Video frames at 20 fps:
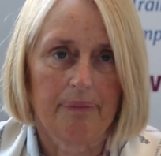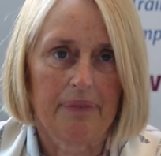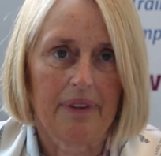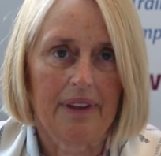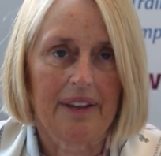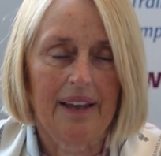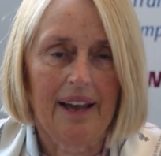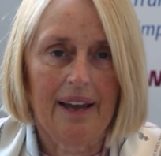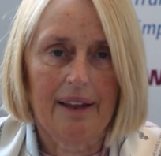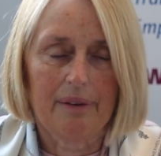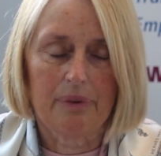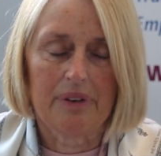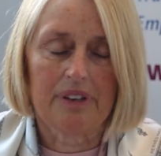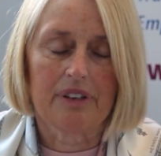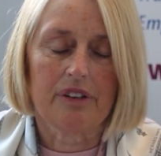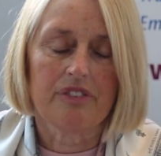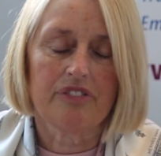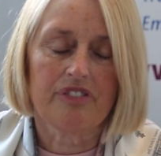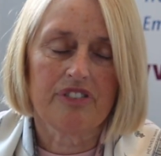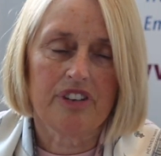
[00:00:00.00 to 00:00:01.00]
Again, when
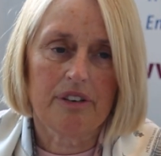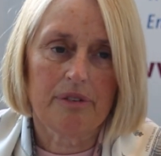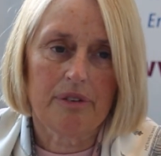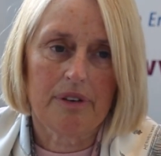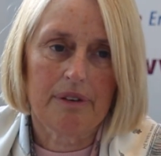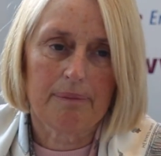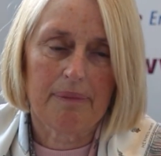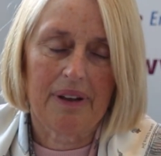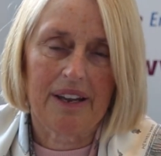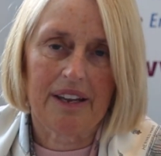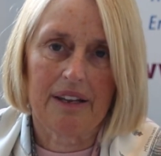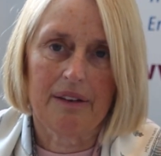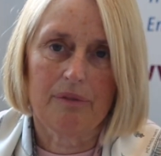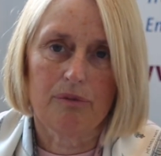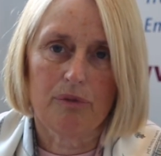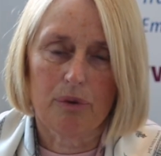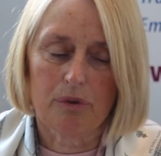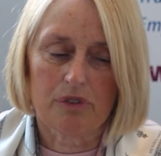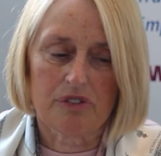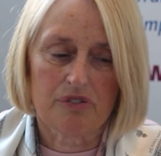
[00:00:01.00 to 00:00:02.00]
considering
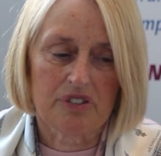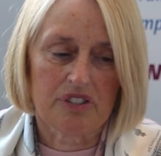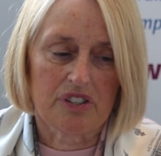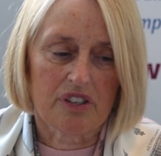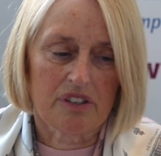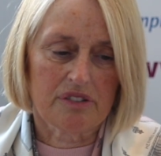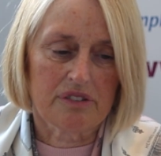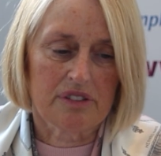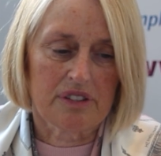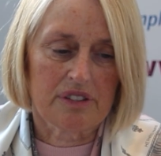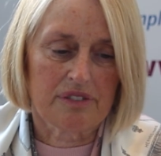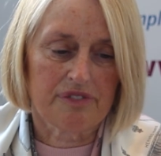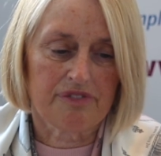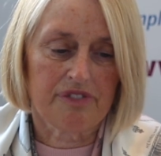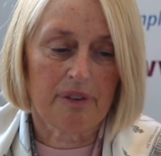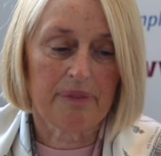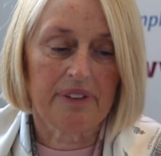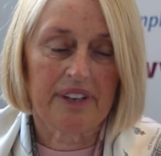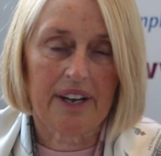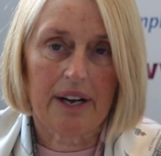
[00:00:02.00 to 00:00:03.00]
making roles redundant,
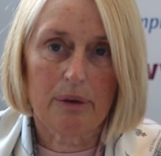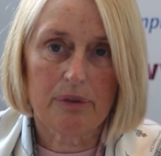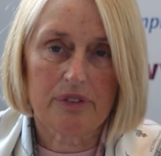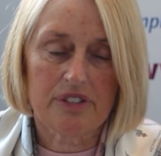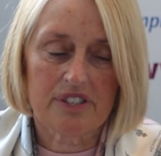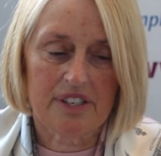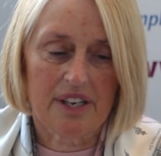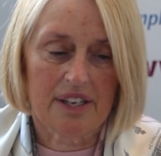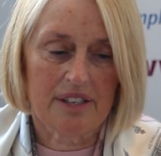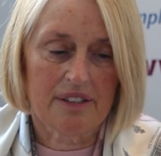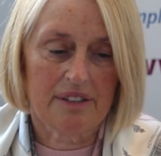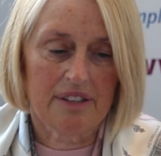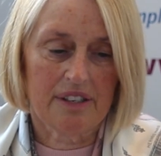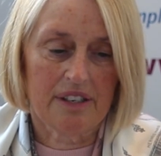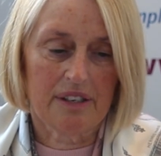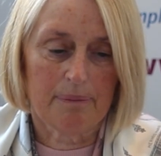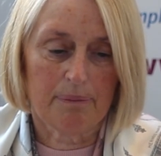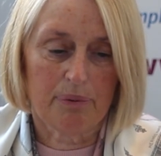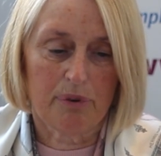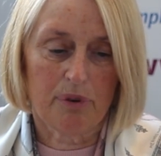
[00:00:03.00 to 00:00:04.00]
from the outset
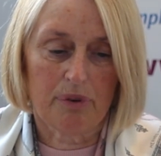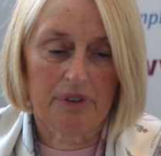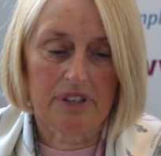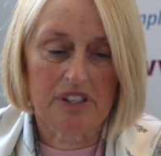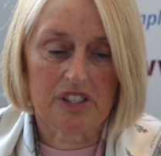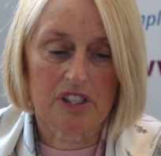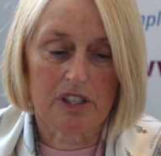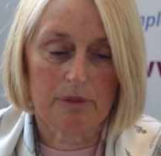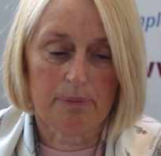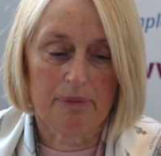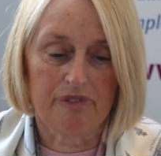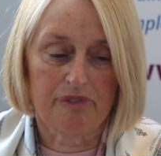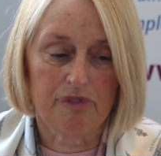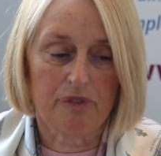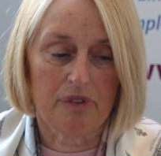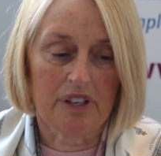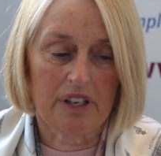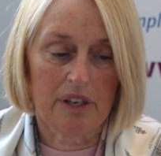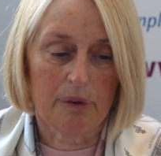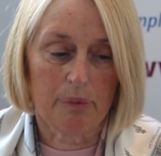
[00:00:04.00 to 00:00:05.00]
the employee should be
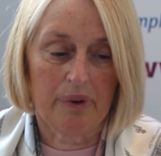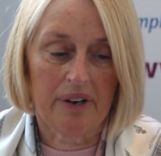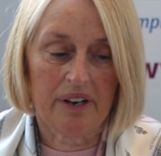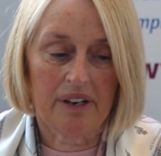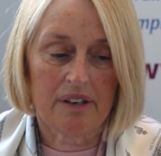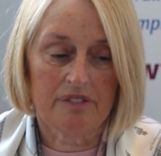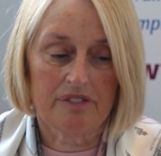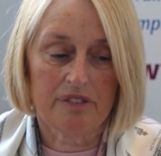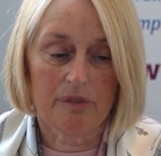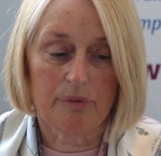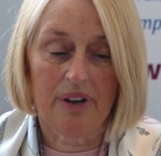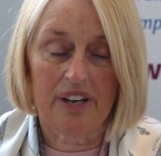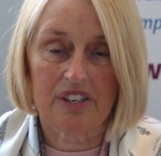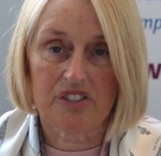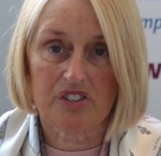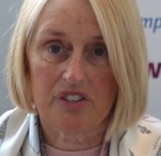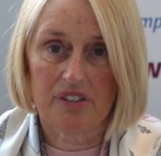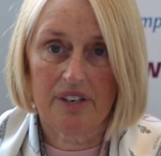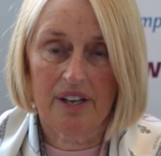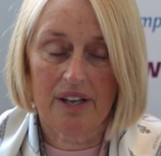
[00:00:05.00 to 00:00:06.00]
fully aware of the
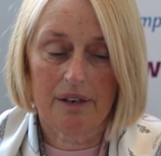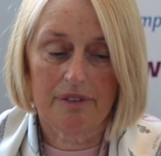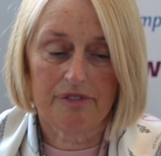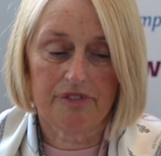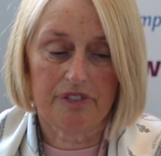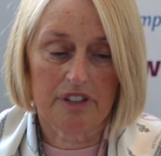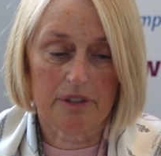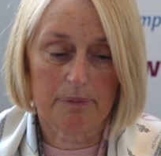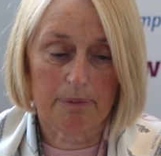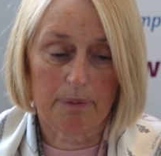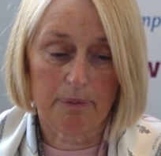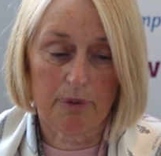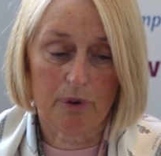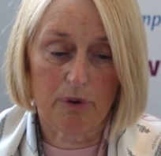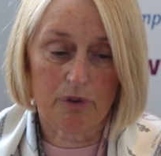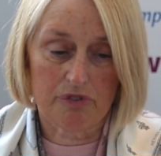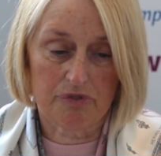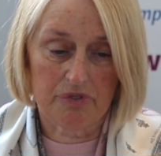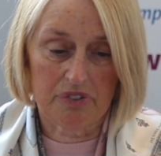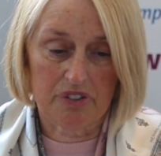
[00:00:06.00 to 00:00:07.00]
rationale for the
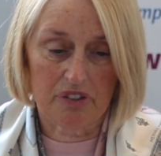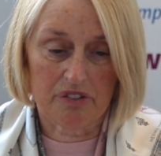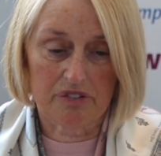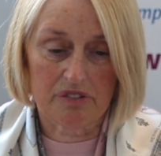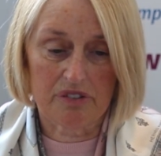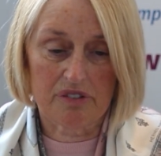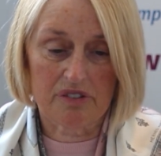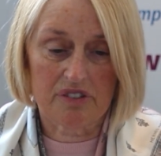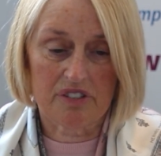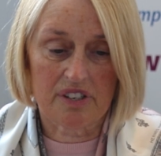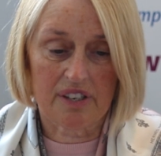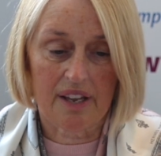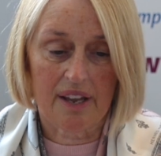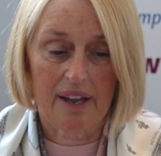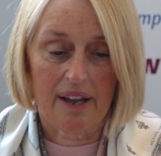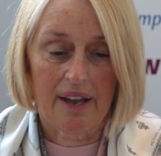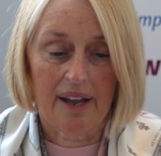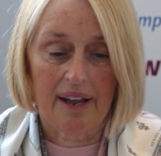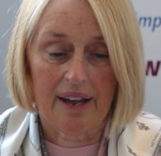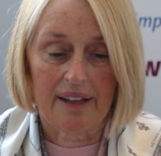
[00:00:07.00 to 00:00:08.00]
proposed redundancy,
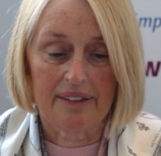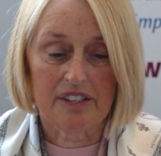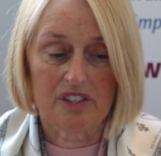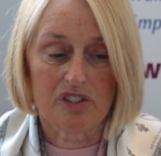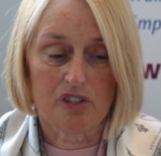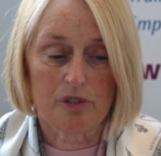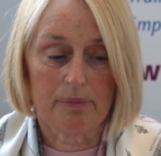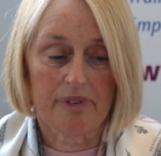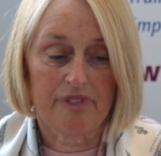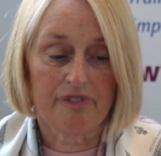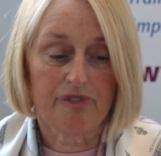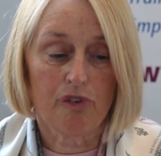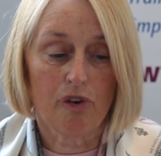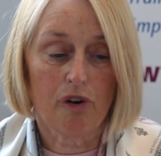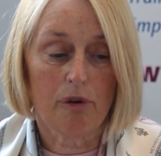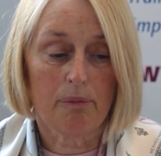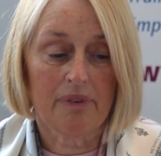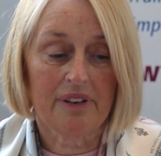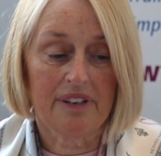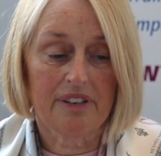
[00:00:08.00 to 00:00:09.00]
and they should be
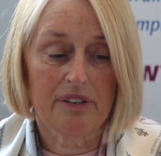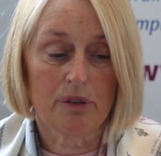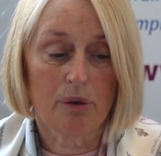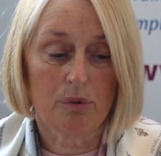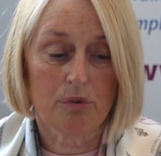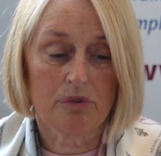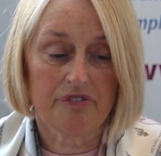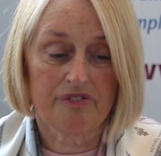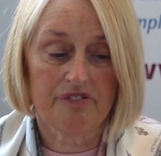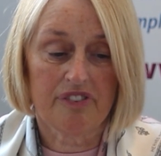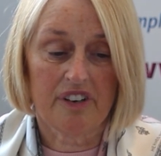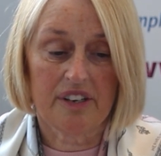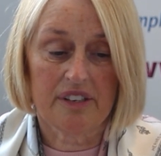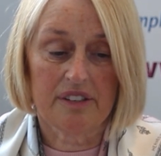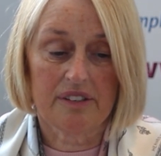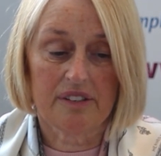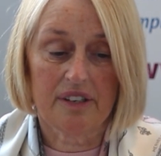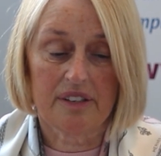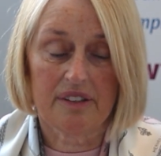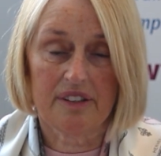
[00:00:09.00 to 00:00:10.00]
formally
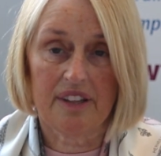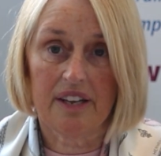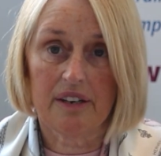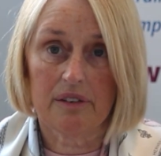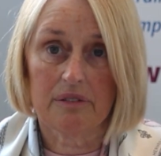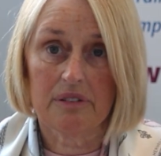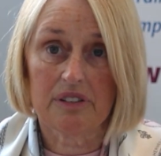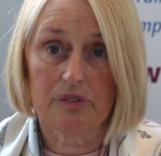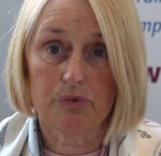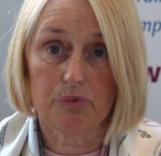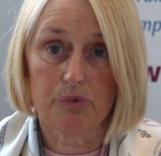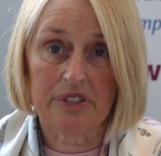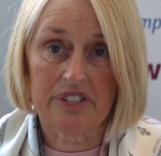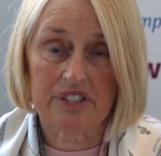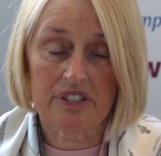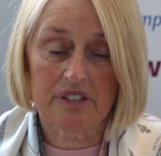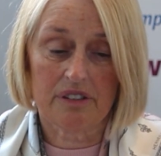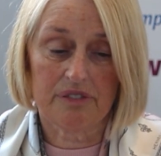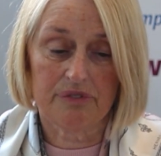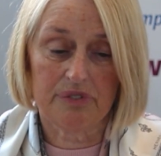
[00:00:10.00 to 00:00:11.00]
notified that they are at
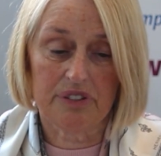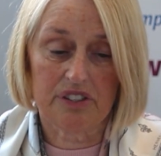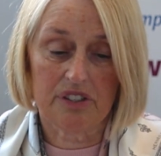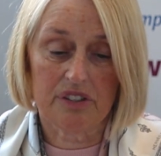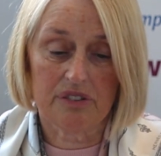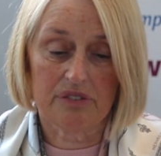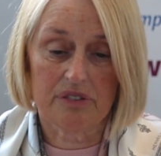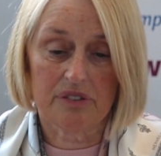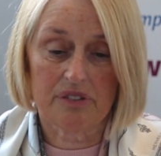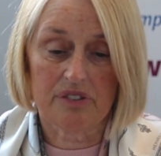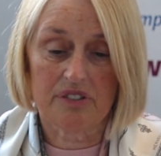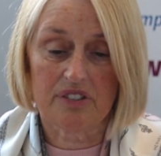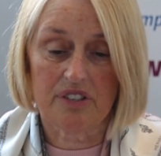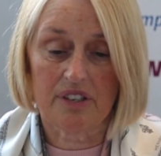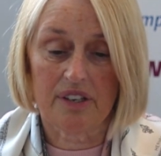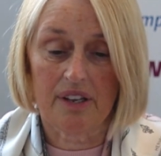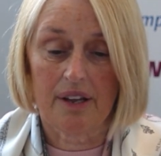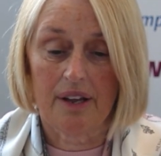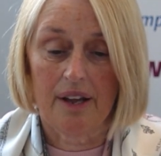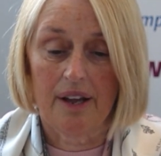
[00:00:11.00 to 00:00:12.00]
risk of
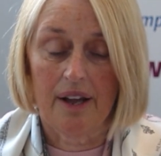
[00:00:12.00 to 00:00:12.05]
redundancy.